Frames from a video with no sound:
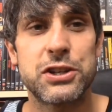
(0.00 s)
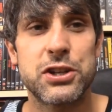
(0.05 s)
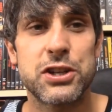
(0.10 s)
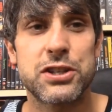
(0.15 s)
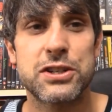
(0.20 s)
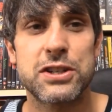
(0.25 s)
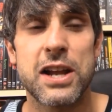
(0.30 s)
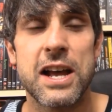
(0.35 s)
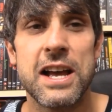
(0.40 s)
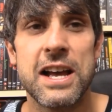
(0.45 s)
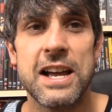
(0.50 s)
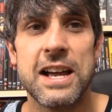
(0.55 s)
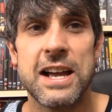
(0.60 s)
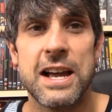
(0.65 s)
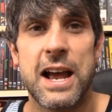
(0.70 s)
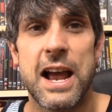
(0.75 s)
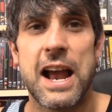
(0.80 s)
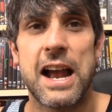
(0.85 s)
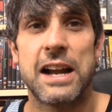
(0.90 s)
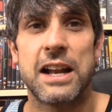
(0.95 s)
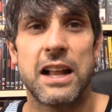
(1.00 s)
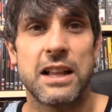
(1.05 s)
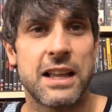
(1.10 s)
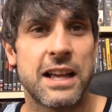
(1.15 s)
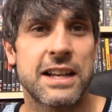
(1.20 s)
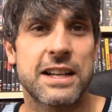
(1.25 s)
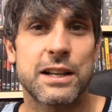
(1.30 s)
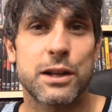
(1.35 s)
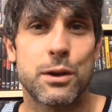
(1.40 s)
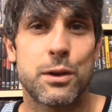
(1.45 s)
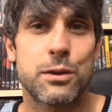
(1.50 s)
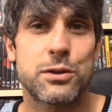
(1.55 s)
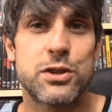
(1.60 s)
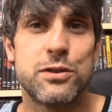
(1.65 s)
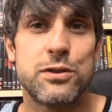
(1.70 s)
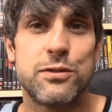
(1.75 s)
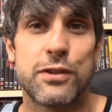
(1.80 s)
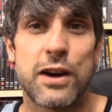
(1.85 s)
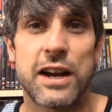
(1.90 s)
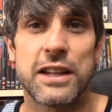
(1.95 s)
just and like
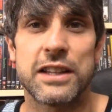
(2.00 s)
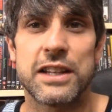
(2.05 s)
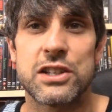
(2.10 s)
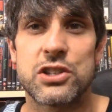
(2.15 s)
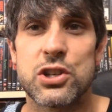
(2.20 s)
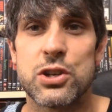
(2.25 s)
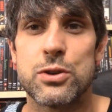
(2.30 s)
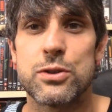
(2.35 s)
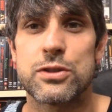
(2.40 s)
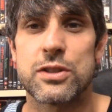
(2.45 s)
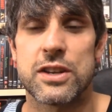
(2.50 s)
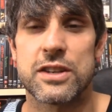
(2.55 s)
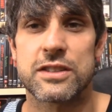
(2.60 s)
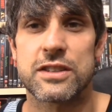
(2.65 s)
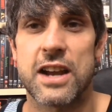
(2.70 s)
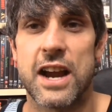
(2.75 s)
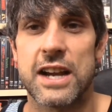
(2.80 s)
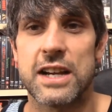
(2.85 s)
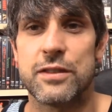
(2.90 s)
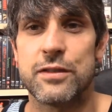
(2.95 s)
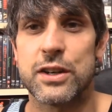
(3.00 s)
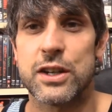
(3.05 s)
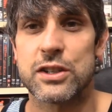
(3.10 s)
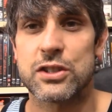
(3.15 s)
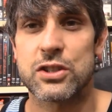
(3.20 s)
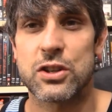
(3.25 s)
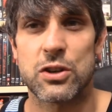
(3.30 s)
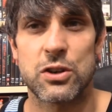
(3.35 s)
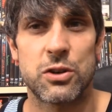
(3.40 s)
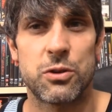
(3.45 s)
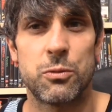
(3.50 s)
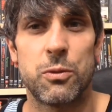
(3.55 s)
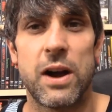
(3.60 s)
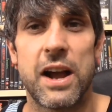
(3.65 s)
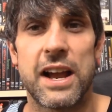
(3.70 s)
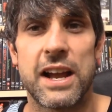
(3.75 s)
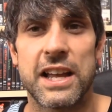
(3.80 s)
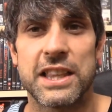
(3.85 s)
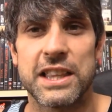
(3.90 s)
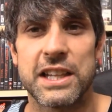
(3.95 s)
she finally chooses kind of in a certain
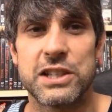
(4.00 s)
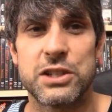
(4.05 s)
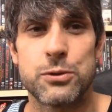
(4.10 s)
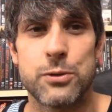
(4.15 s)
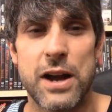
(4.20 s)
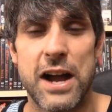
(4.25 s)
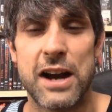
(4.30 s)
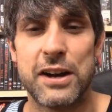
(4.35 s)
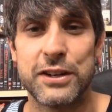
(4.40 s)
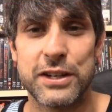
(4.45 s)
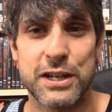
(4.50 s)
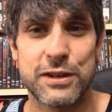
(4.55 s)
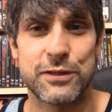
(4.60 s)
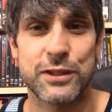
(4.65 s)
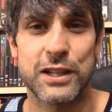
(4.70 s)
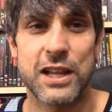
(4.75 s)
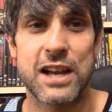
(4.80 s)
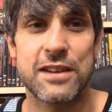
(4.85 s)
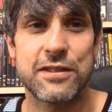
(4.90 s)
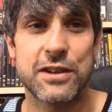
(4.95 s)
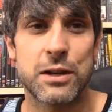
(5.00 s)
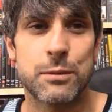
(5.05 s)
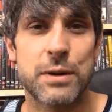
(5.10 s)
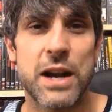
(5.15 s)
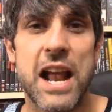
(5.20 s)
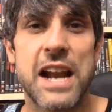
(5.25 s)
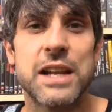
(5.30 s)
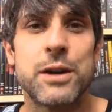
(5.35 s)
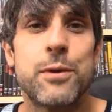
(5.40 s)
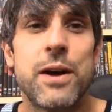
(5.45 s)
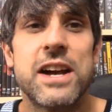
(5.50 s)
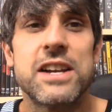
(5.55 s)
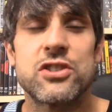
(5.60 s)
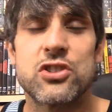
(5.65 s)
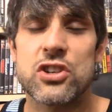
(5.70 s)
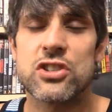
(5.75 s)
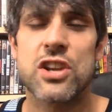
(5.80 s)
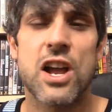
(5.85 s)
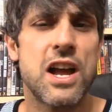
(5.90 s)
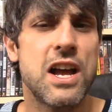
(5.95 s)
way and the duality of her life here but anyways
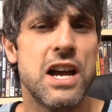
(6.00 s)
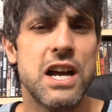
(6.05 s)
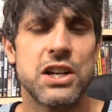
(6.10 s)
just